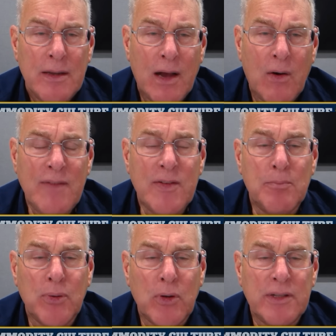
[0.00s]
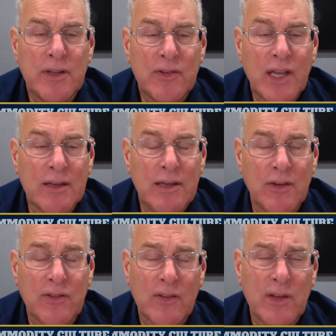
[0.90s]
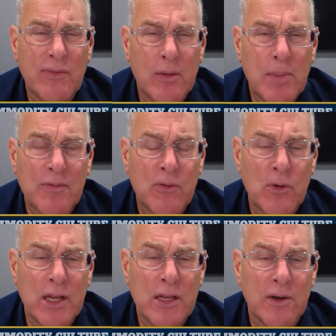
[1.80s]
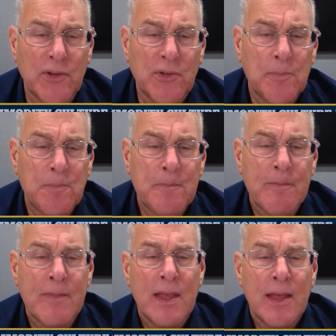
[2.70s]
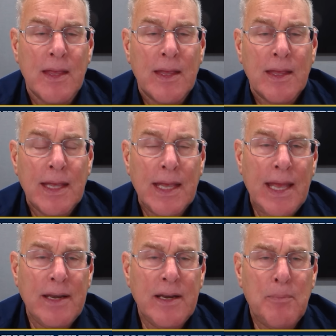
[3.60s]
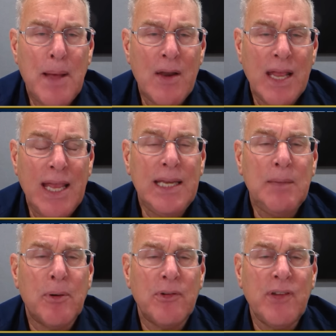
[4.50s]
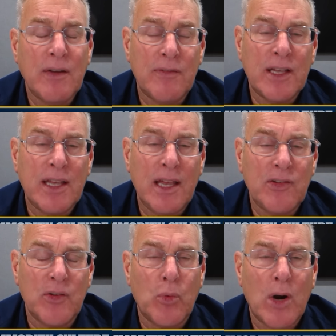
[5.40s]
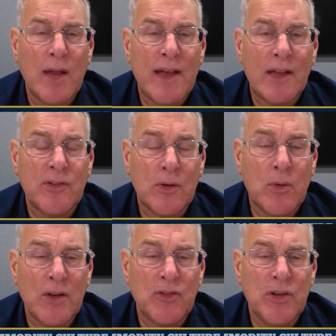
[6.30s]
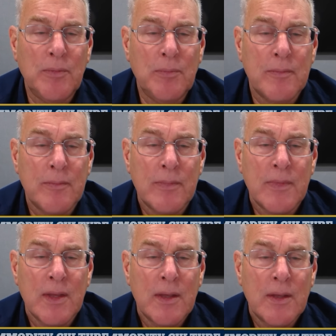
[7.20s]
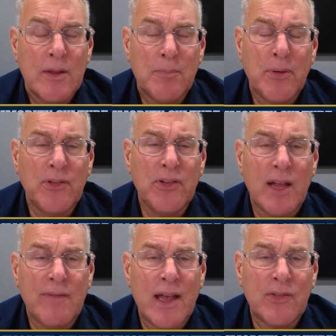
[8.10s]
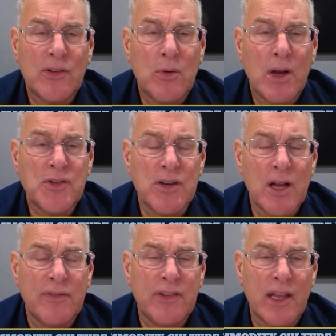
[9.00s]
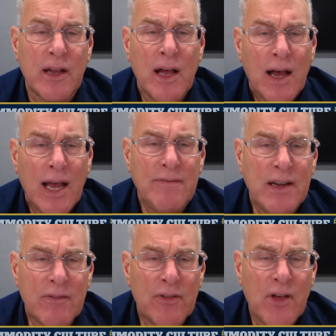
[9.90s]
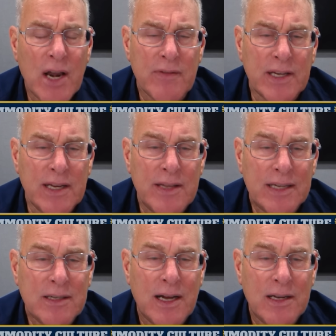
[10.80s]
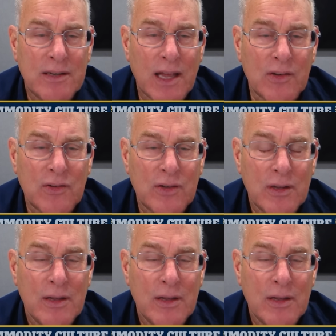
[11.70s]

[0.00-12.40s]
Now, I've employed this technique, Jesse, for about 40 years. And in about 80% of the cases where I've asked the question, the person I've asked the question of said, I've never thought of it in that context.